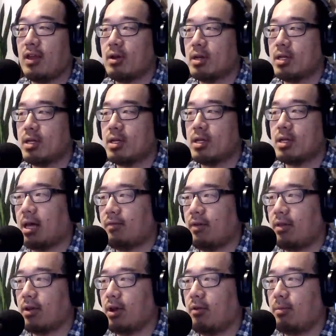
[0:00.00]
And I think you see
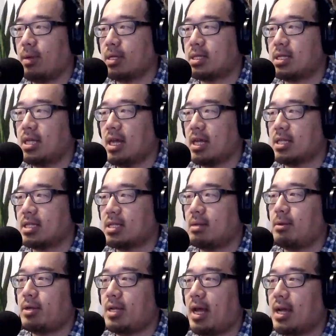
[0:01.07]
a lot of other governments
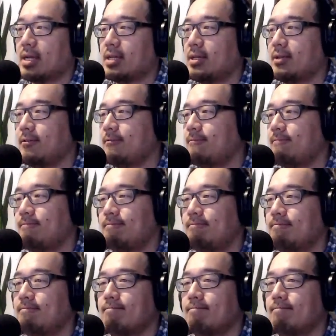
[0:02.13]
take a similar tact.